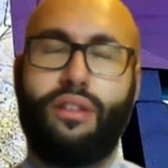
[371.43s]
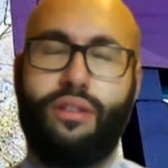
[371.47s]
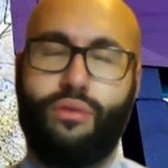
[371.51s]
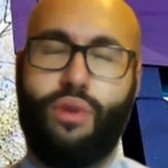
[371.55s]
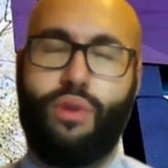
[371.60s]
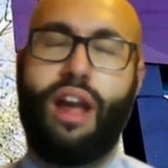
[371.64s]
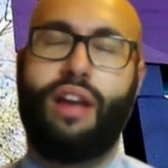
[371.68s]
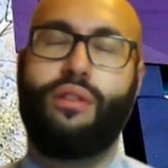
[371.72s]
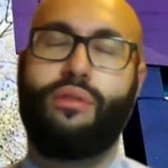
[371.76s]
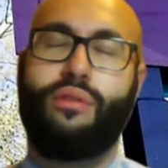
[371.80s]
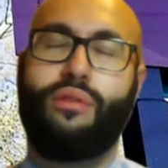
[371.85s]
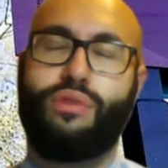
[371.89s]

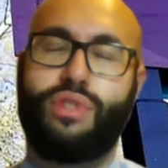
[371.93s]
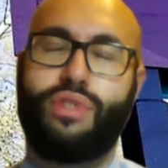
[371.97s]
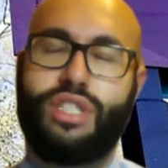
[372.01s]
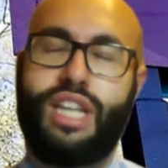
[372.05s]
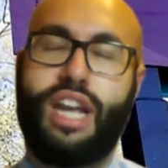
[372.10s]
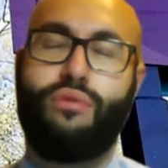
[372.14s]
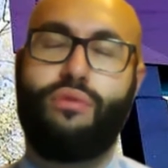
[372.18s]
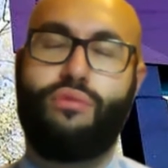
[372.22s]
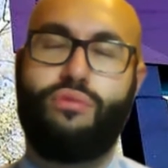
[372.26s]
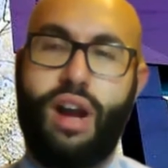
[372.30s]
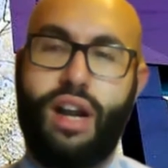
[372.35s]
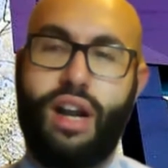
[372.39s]
I would say,
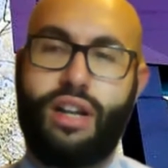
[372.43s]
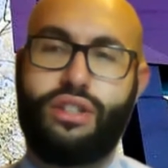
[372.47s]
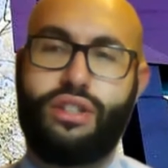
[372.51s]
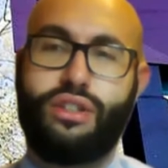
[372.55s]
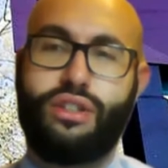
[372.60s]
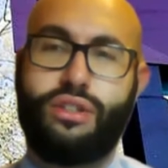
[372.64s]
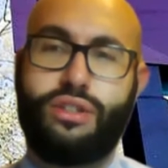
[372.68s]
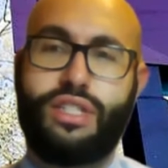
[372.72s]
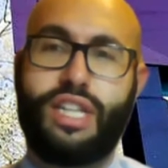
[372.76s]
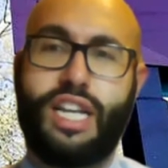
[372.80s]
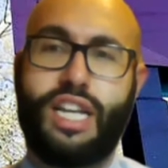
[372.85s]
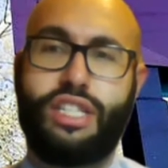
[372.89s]

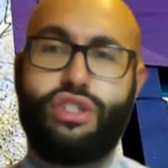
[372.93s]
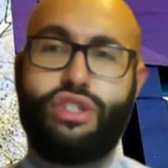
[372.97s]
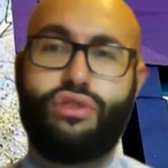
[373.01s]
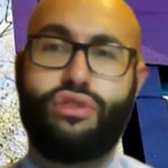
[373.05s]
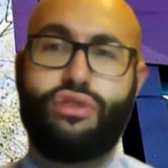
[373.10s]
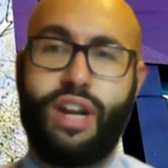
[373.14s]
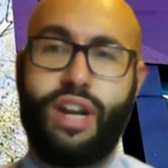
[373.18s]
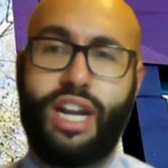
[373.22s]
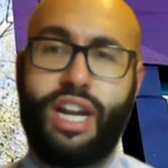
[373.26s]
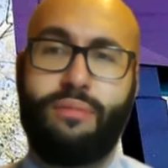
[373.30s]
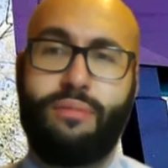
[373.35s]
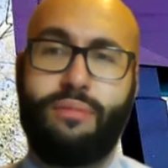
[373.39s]
Rutgers has
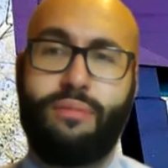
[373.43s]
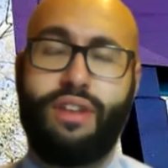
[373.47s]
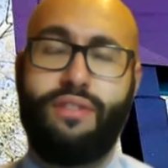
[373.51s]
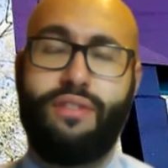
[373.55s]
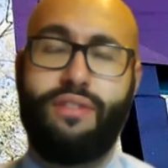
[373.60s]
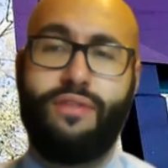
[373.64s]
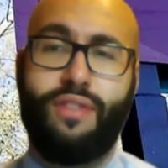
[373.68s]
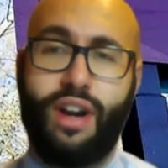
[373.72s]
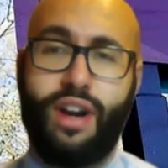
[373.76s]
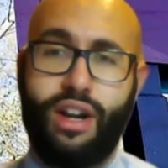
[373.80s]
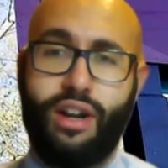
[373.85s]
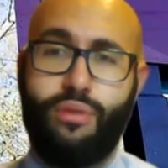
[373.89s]
trained me
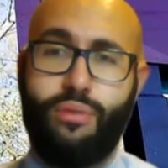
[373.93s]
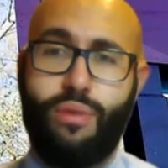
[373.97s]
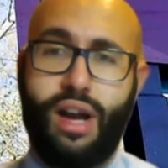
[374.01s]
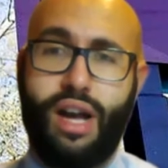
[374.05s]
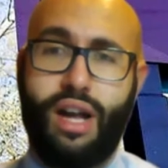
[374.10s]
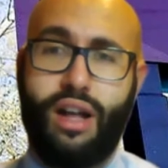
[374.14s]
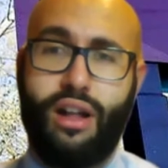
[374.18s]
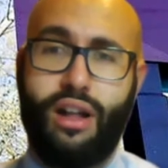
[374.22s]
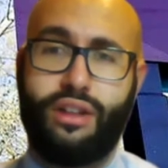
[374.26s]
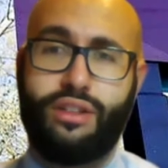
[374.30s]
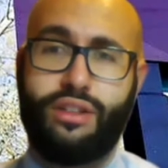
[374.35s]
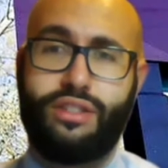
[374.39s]
very
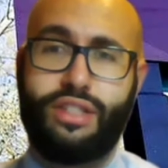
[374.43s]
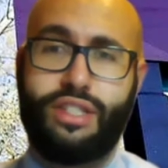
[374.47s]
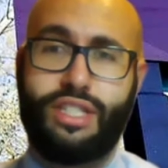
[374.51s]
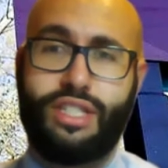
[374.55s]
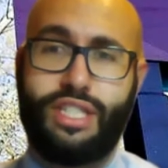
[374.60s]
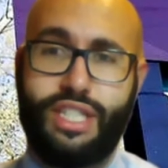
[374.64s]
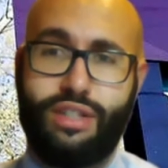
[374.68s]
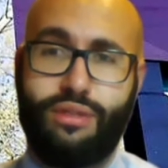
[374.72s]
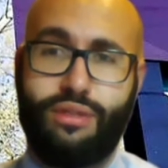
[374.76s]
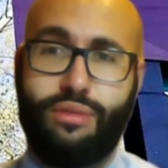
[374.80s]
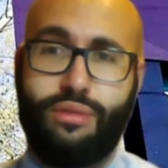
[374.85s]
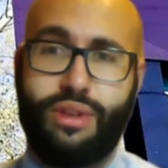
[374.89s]
well to
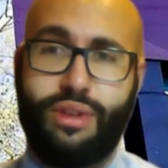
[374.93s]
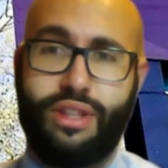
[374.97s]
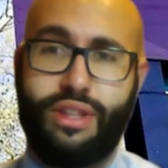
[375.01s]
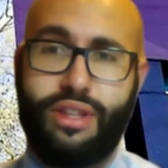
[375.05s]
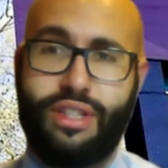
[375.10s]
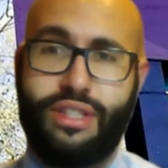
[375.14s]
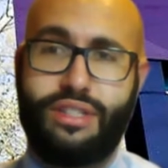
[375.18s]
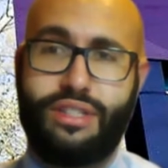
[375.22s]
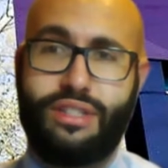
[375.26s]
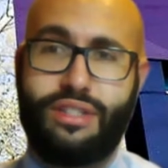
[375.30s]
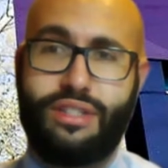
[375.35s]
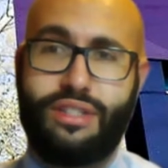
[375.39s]
deal with
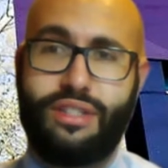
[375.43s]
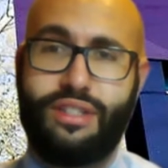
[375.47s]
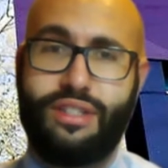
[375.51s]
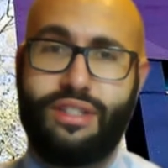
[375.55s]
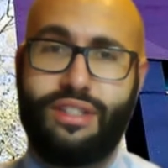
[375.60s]
this.